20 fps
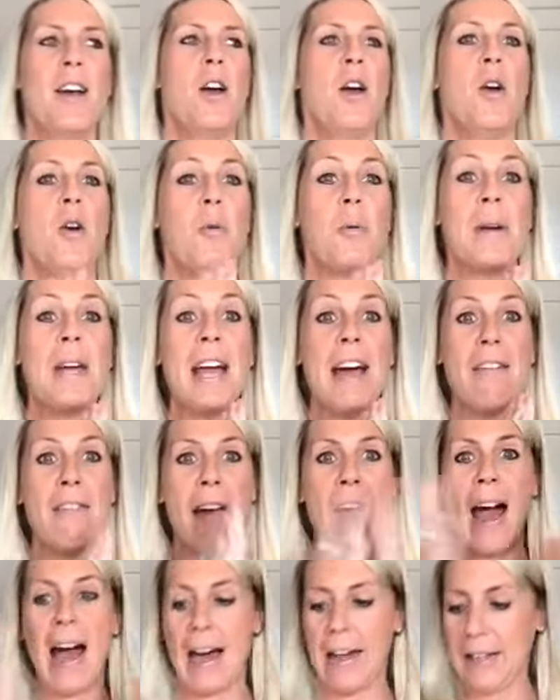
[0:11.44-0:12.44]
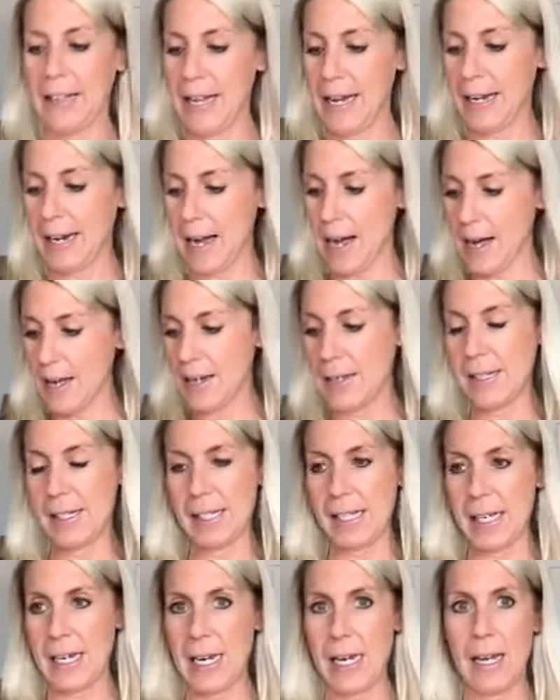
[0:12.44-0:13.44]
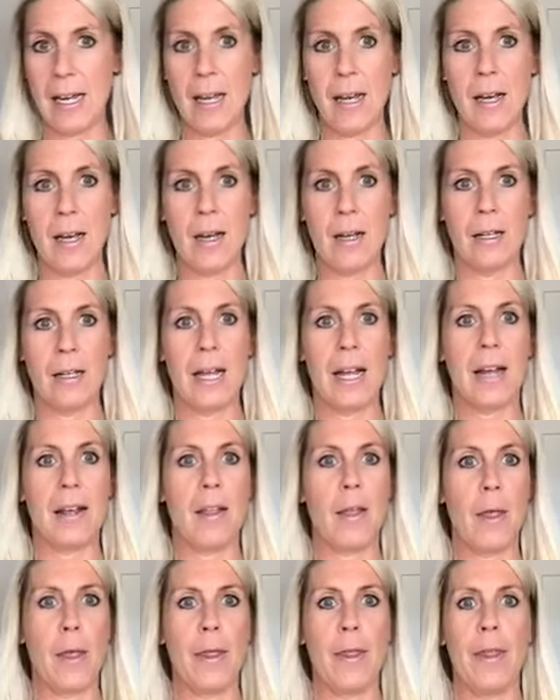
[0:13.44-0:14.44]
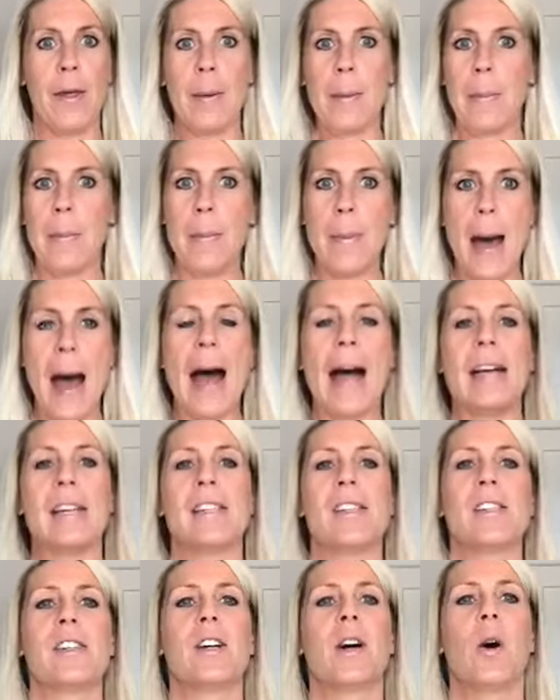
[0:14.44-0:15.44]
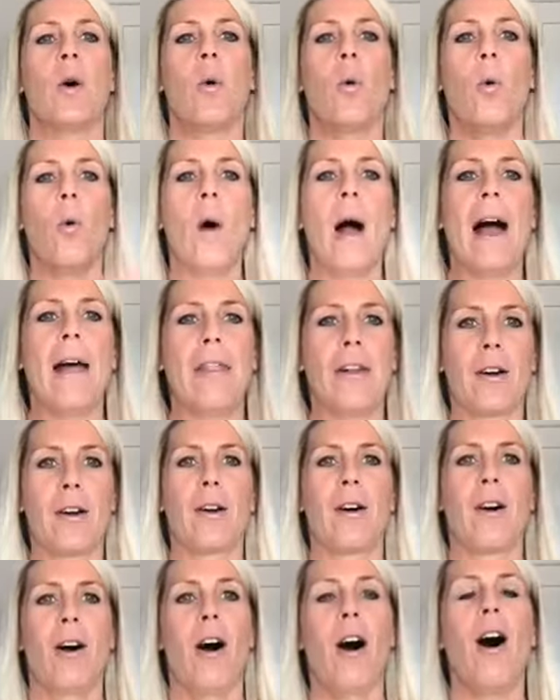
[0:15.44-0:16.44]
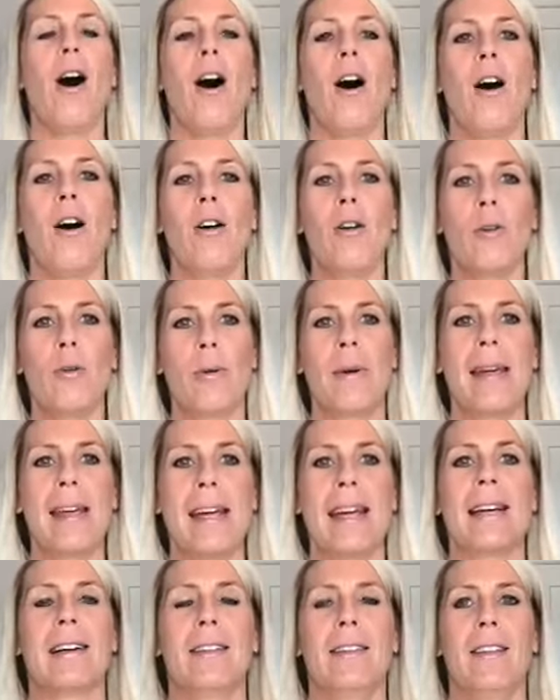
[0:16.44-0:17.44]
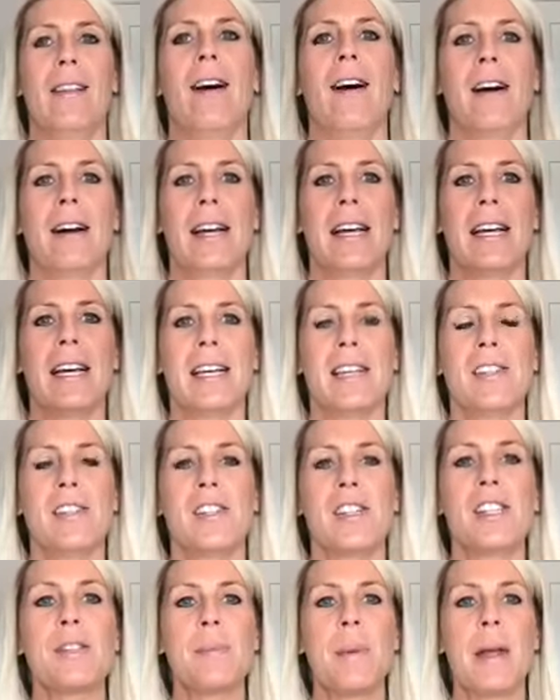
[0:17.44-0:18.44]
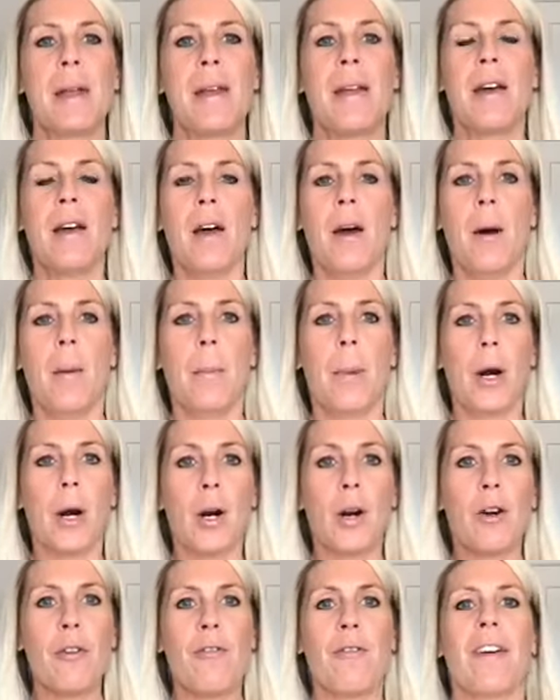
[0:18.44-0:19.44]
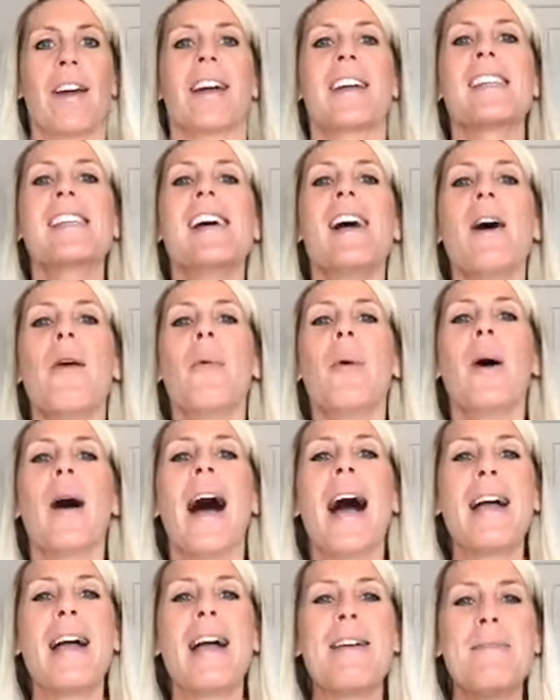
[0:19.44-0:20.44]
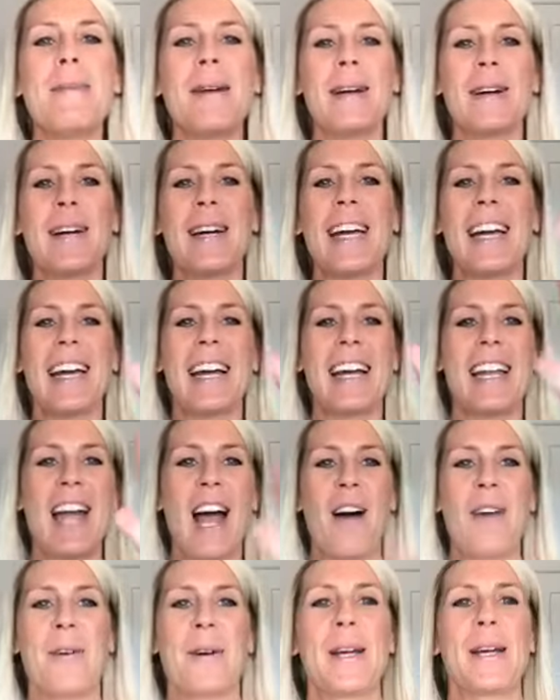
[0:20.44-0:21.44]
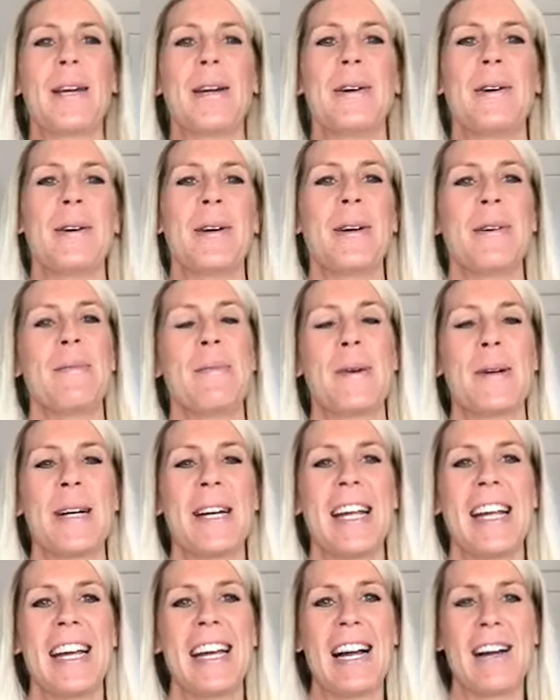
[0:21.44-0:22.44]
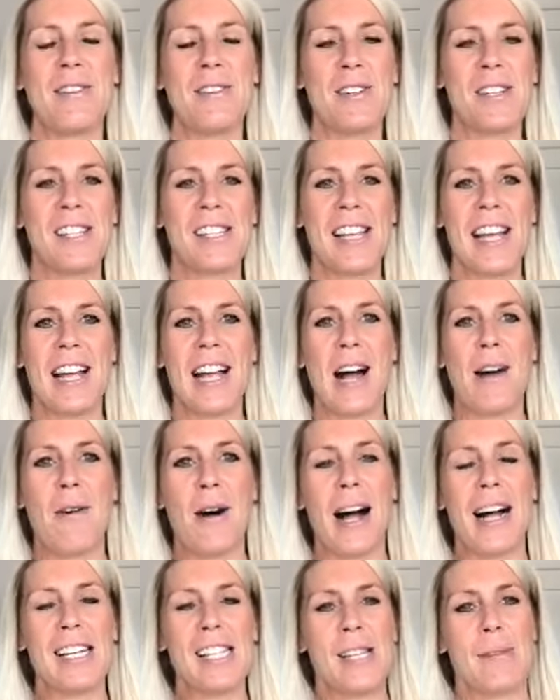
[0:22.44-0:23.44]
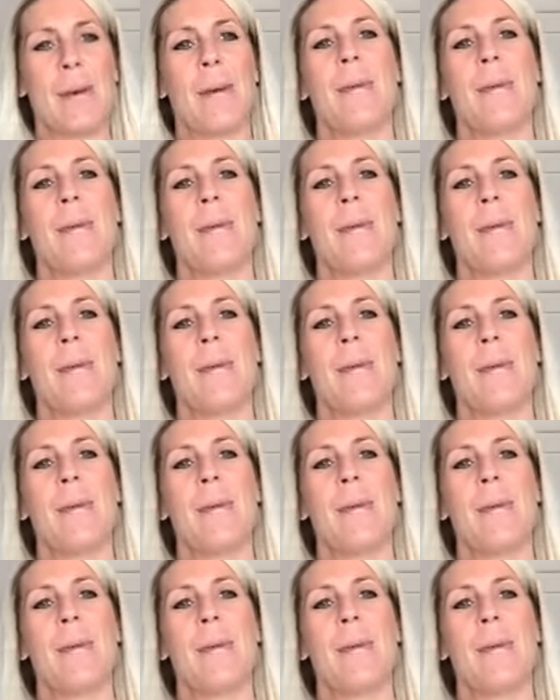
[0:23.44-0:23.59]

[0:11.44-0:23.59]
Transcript: We have had, like, honestly, like the best weather all week long. It has just been perfect. Well, hi, Marianne, how are you? Good morning. I was just saying how awesome.